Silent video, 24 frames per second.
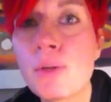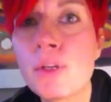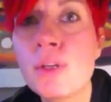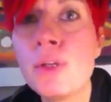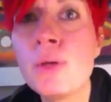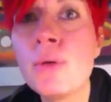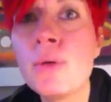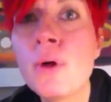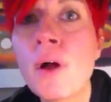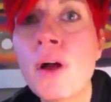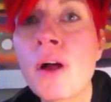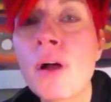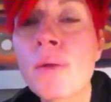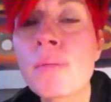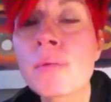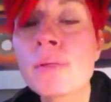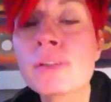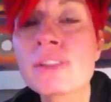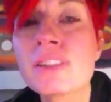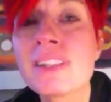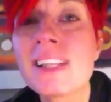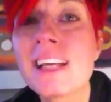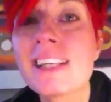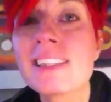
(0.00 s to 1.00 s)
You are a
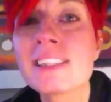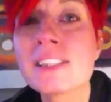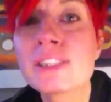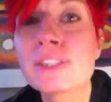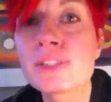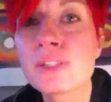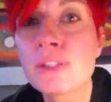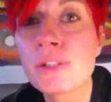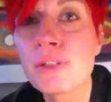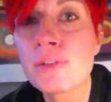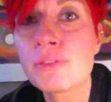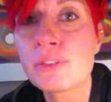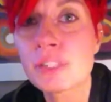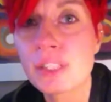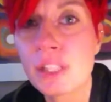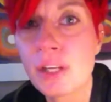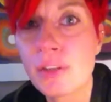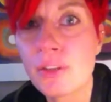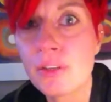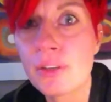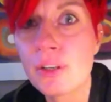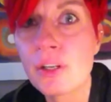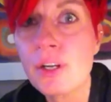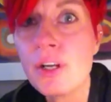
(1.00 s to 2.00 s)
person that serves
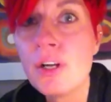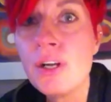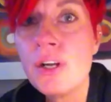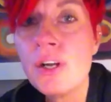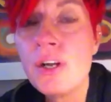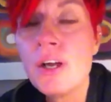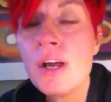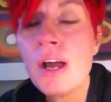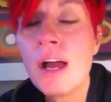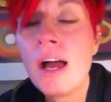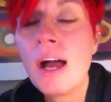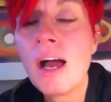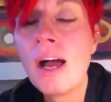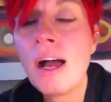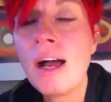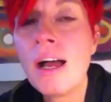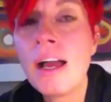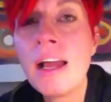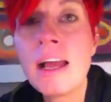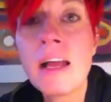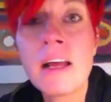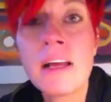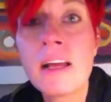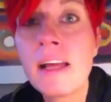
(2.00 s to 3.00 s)
another,
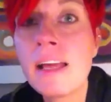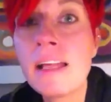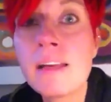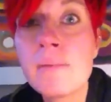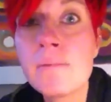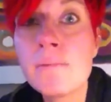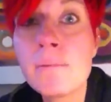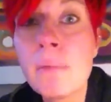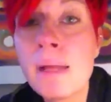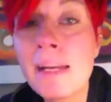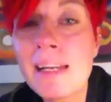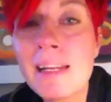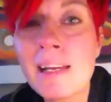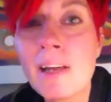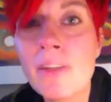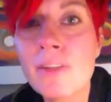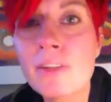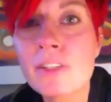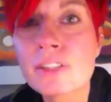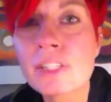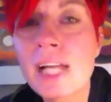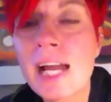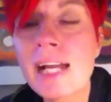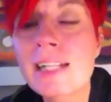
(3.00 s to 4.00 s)
and many
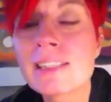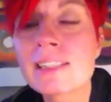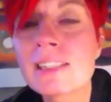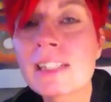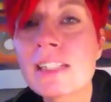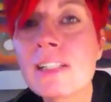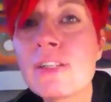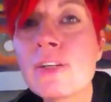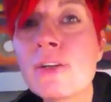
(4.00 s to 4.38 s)
others actually.